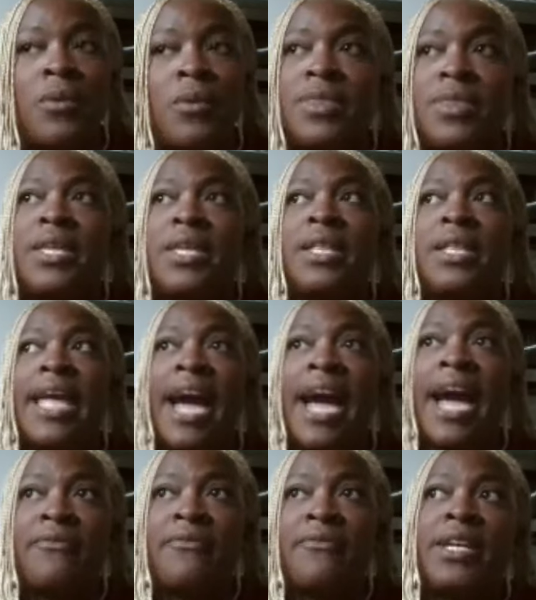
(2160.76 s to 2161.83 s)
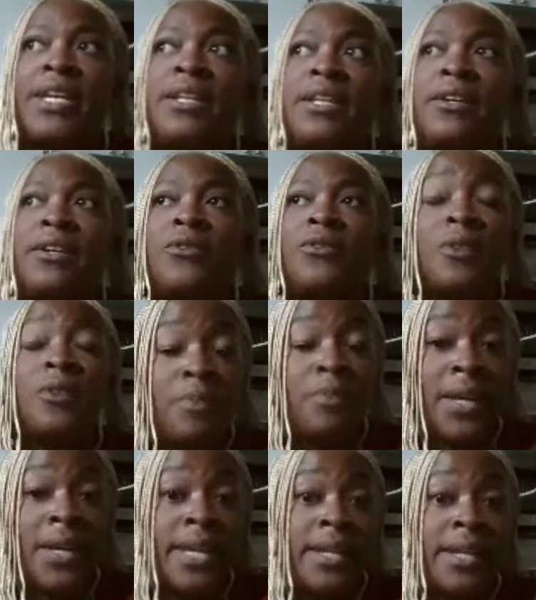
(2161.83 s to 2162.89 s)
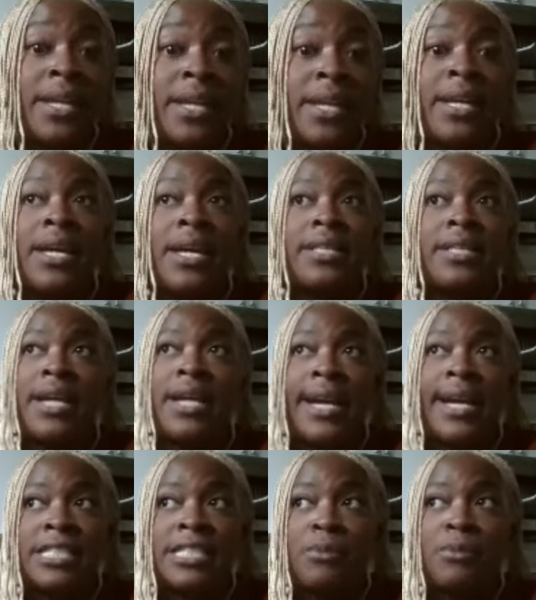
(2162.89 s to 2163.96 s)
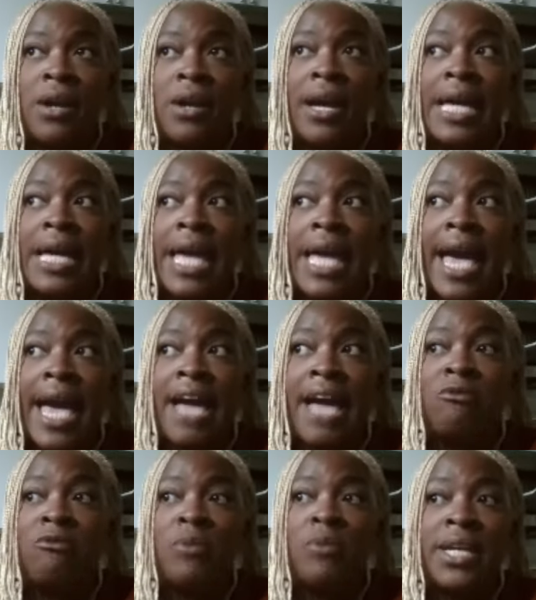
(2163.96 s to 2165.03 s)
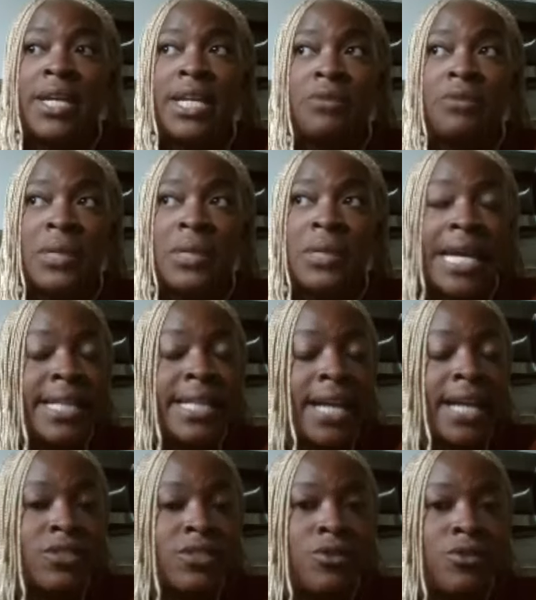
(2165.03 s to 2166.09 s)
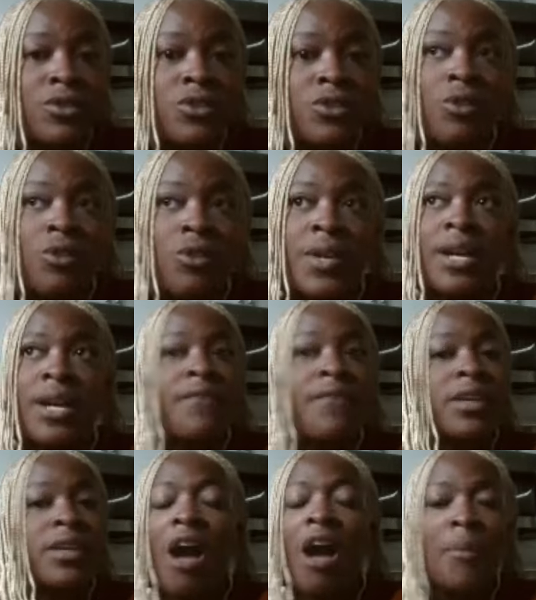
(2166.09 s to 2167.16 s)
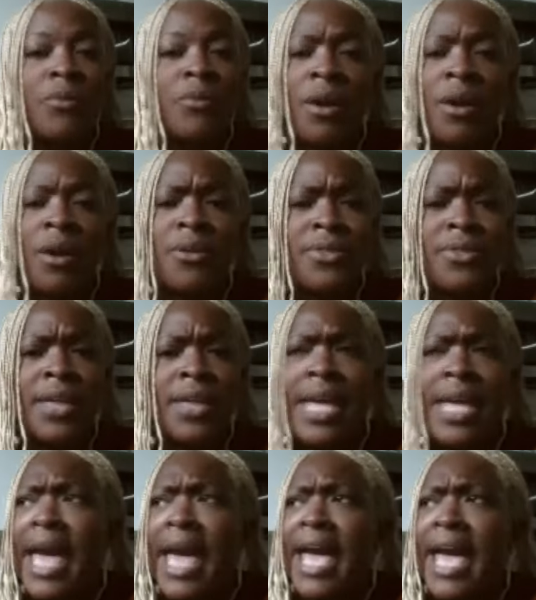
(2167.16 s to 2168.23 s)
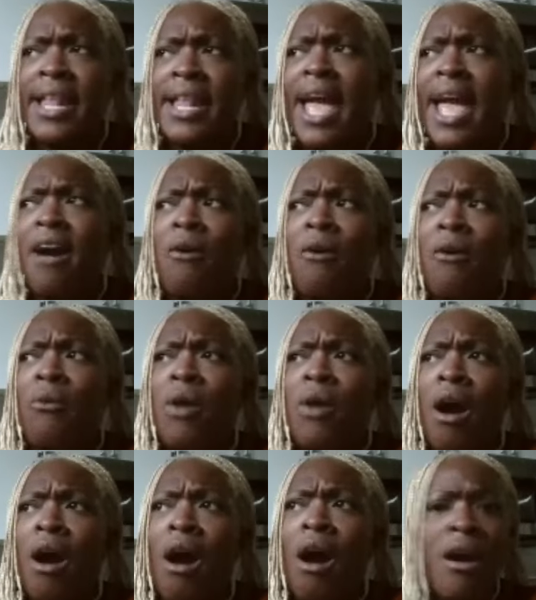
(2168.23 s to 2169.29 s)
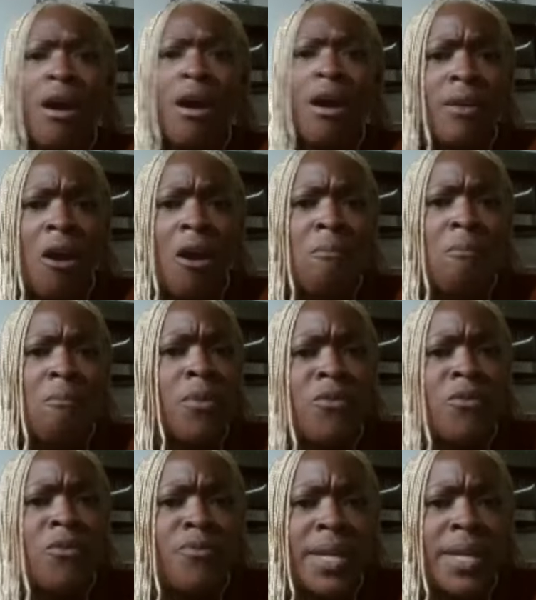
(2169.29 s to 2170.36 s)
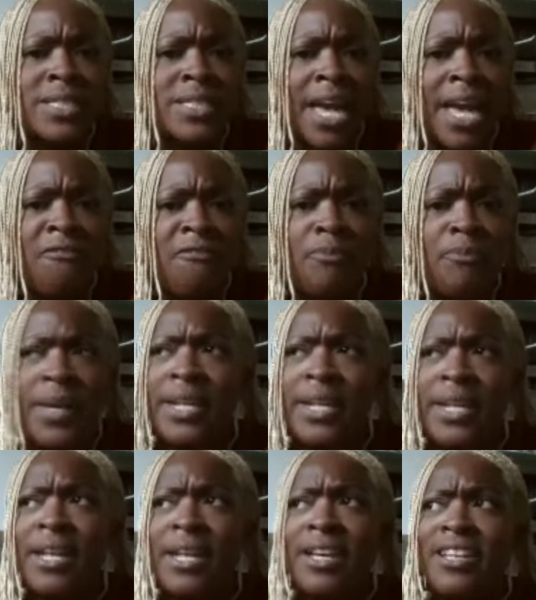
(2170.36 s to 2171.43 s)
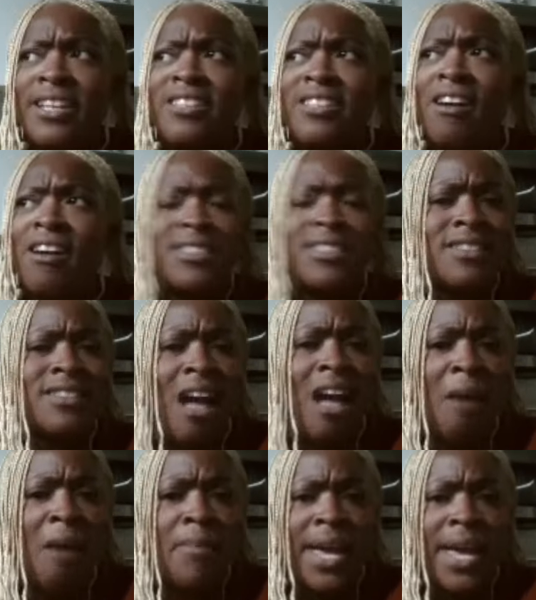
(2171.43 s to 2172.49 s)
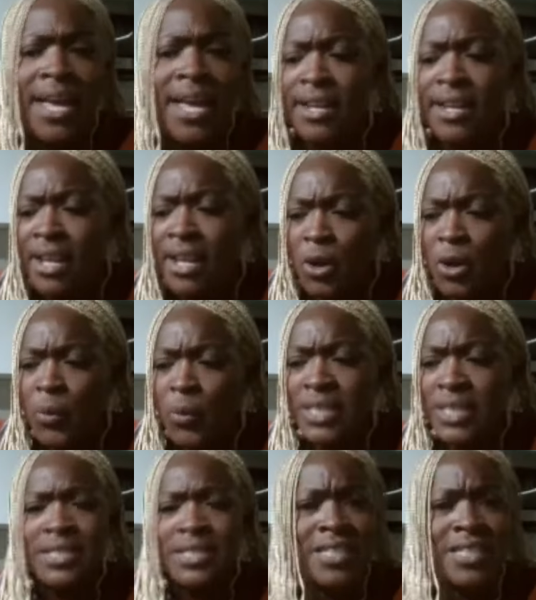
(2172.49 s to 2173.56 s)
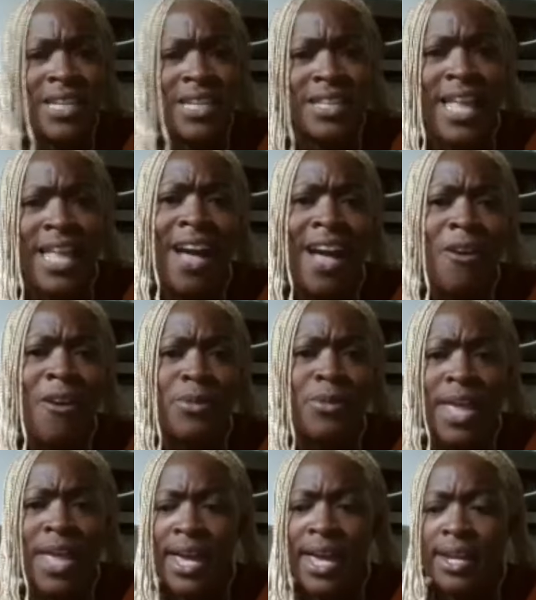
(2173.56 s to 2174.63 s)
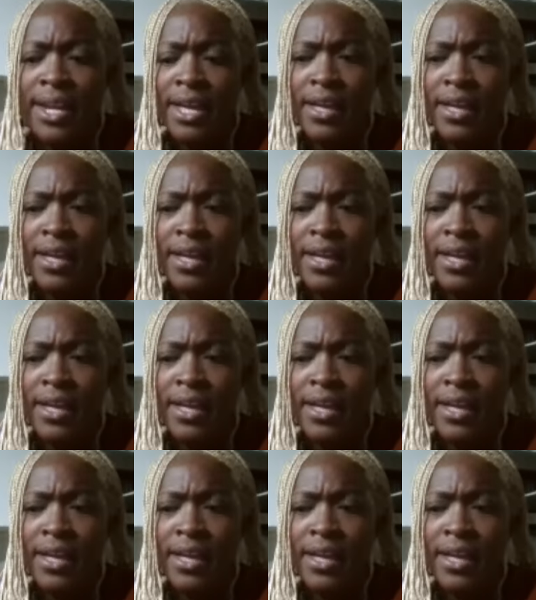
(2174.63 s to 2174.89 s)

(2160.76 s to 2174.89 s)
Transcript: within the African Caribbean diaspora. And we can relate that to the story of the Commonwealth and how our, our movements have been nonstop. And we see now that